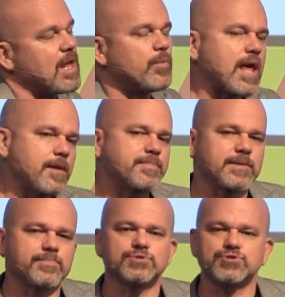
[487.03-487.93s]
And we help
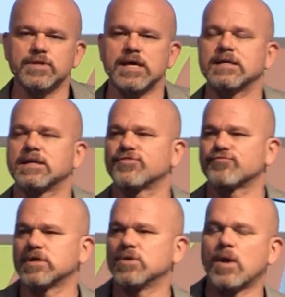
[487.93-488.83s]
people do that in
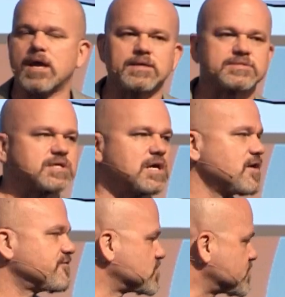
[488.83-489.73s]
3 ways.
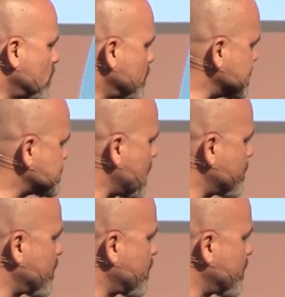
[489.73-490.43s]
First of all is by